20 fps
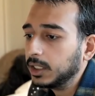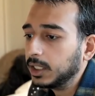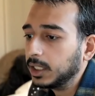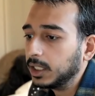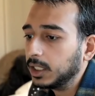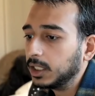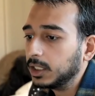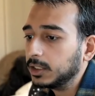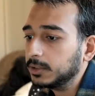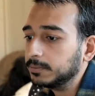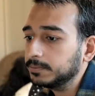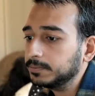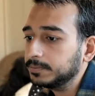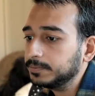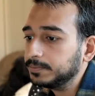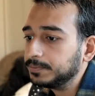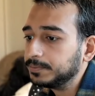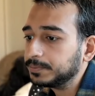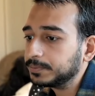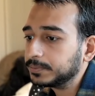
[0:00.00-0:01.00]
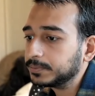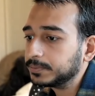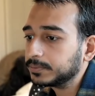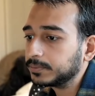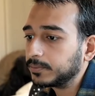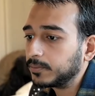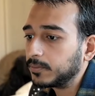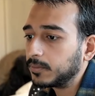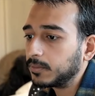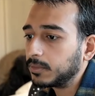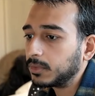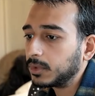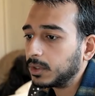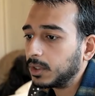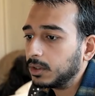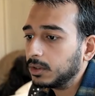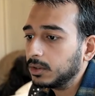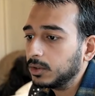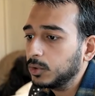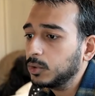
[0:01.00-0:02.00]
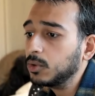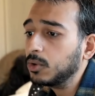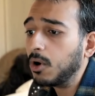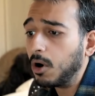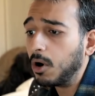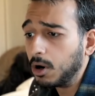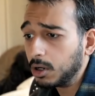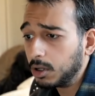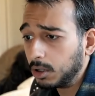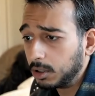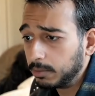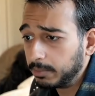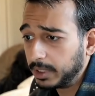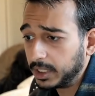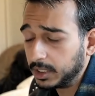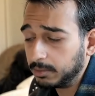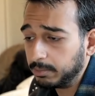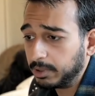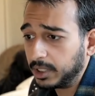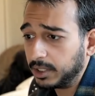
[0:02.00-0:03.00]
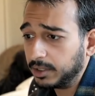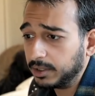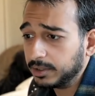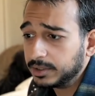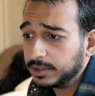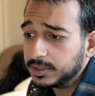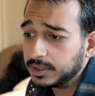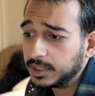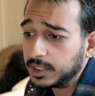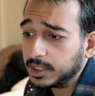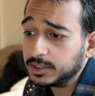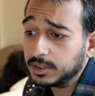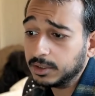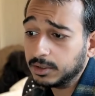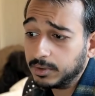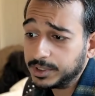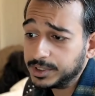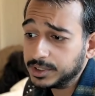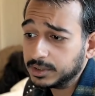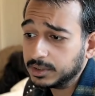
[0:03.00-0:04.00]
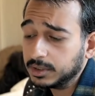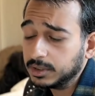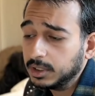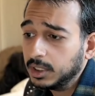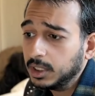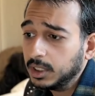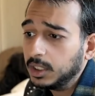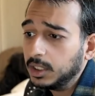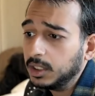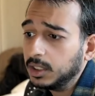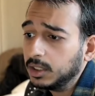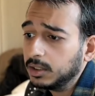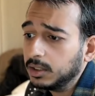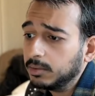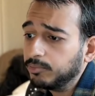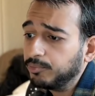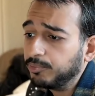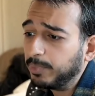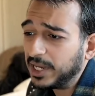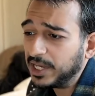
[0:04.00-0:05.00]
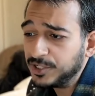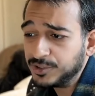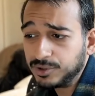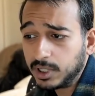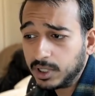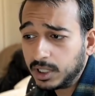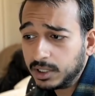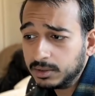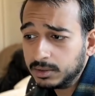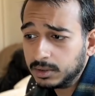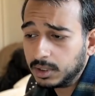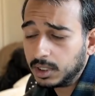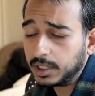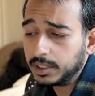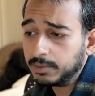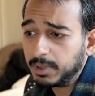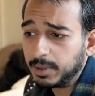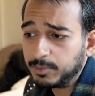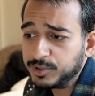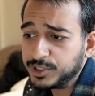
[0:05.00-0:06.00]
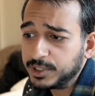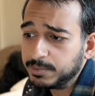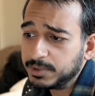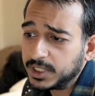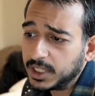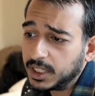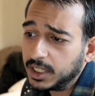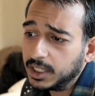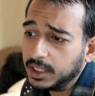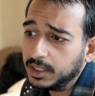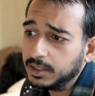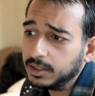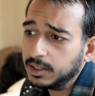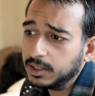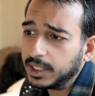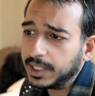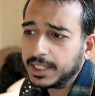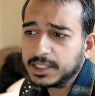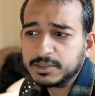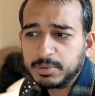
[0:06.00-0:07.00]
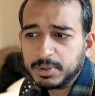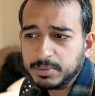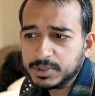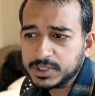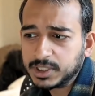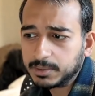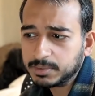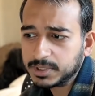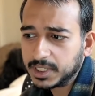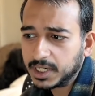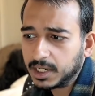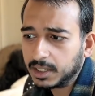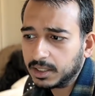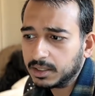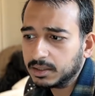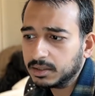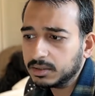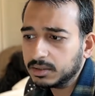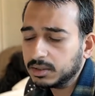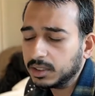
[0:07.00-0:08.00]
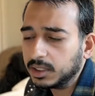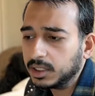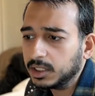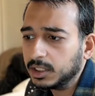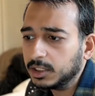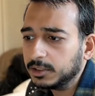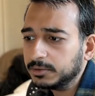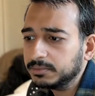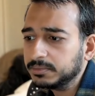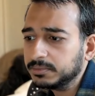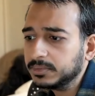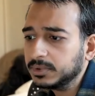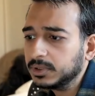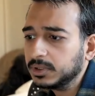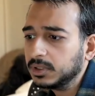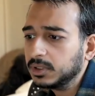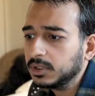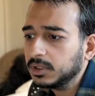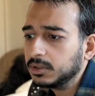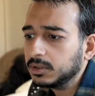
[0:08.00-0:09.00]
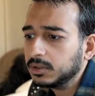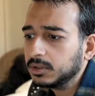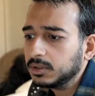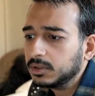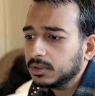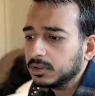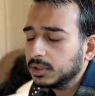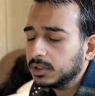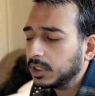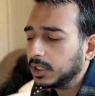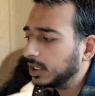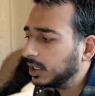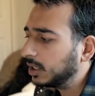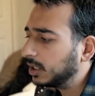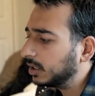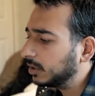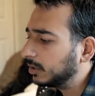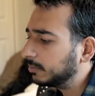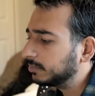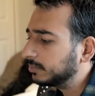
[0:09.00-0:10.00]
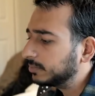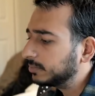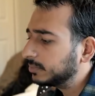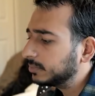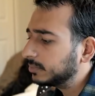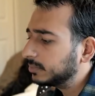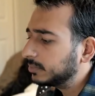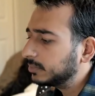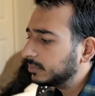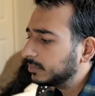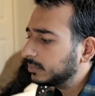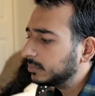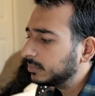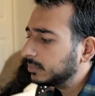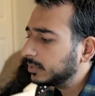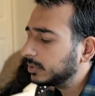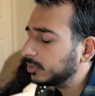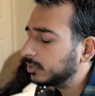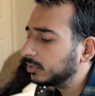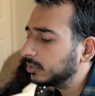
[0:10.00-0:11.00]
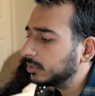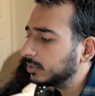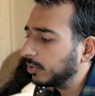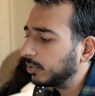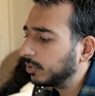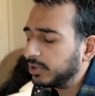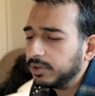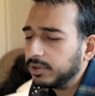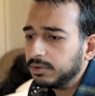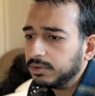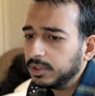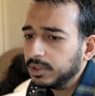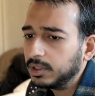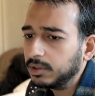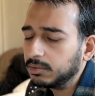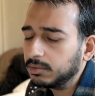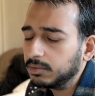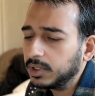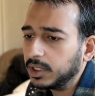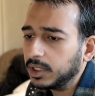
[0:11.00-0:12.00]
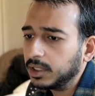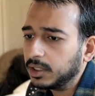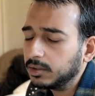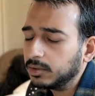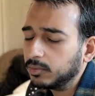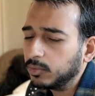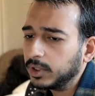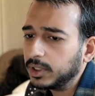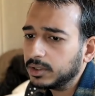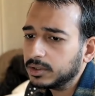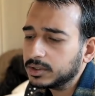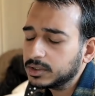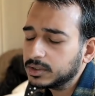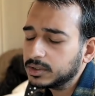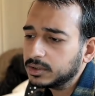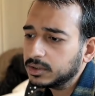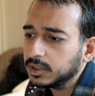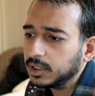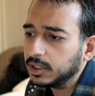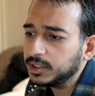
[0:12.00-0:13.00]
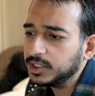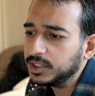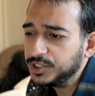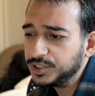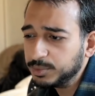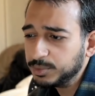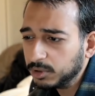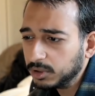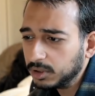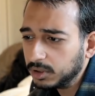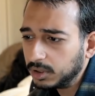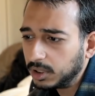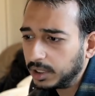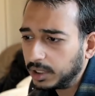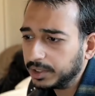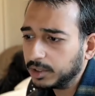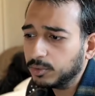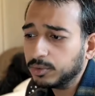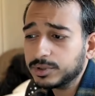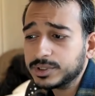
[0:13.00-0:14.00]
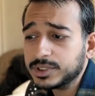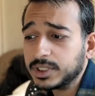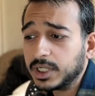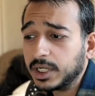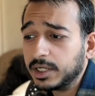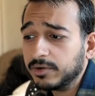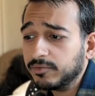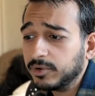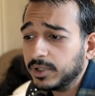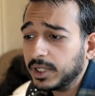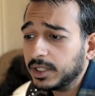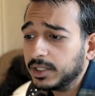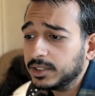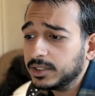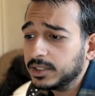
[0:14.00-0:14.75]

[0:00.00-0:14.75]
Um, who are our main competitors? That's a good question. Patreon on the membership side, I guess maybe Substack, um, um, so I think yeah. What else? Uh, teachable on the course side, if we get